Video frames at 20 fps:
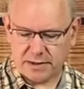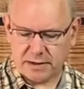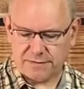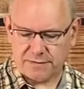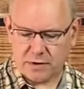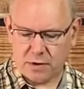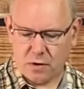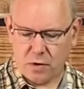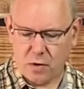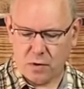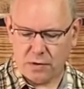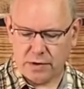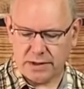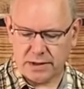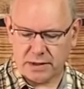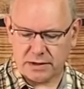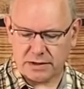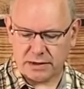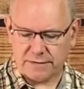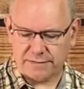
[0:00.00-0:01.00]
of the
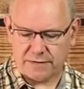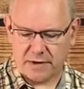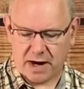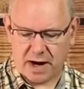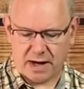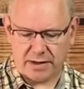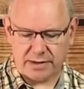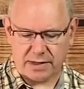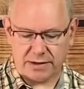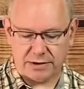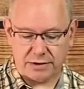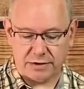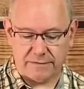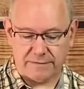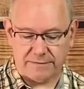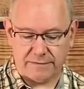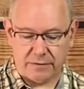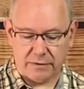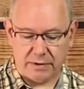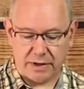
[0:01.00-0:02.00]
holiness of God that you
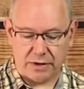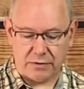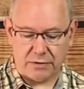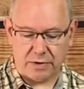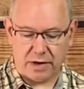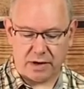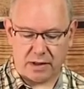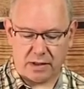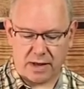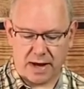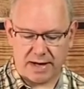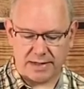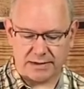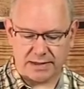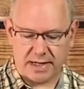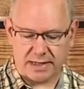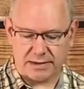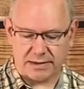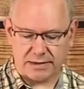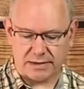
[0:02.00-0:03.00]
fully realize
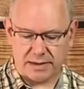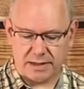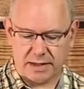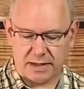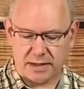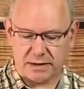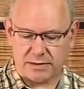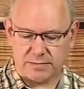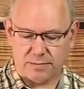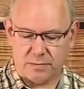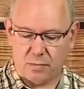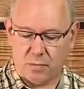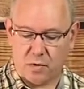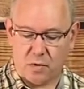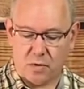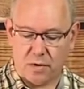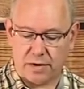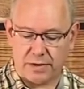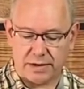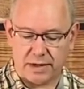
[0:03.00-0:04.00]
that sin is
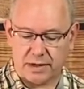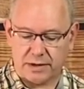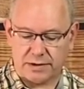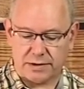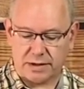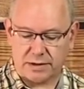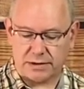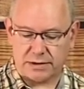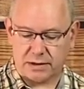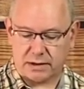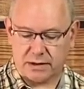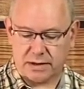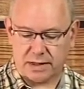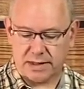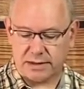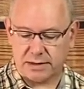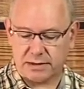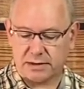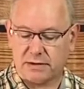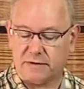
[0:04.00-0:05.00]
more than just a
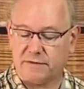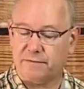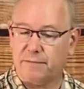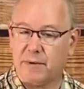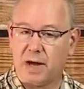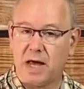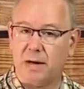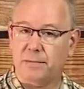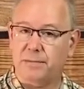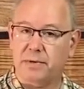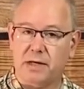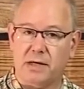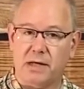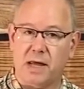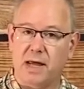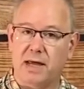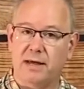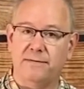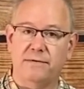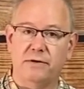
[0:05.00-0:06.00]
list of bad
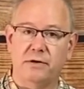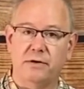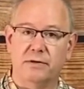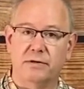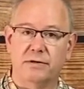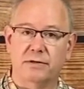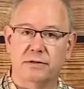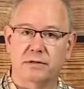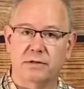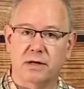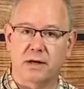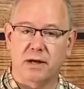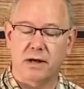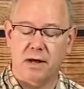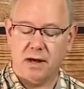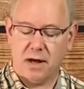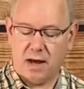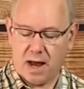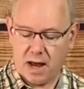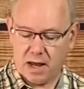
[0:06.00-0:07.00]
behaviors
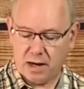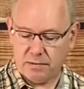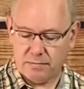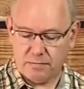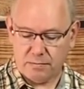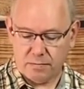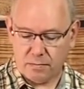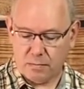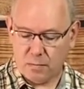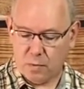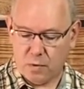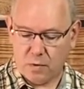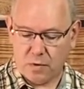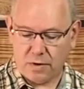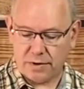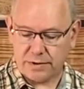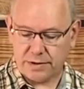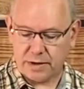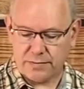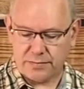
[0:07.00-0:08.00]
and
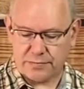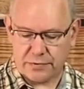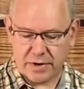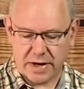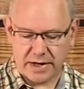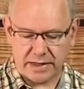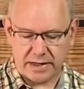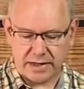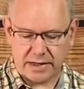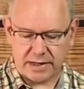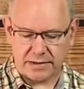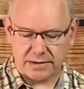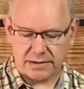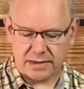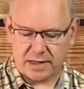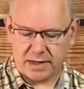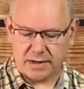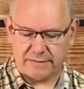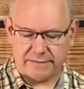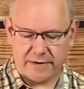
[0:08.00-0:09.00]
more than breaking a
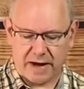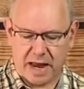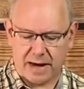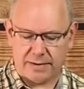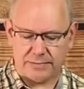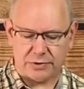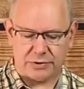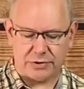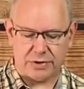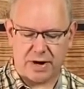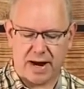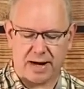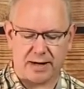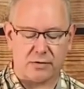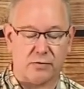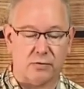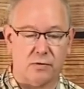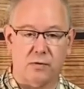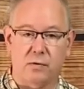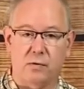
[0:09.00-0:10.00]
set of abstract
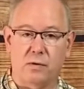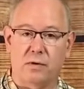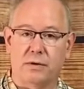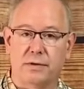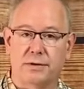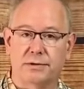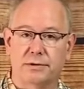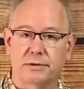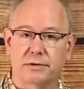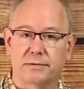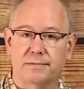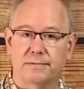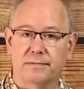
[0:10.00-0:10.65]
rules.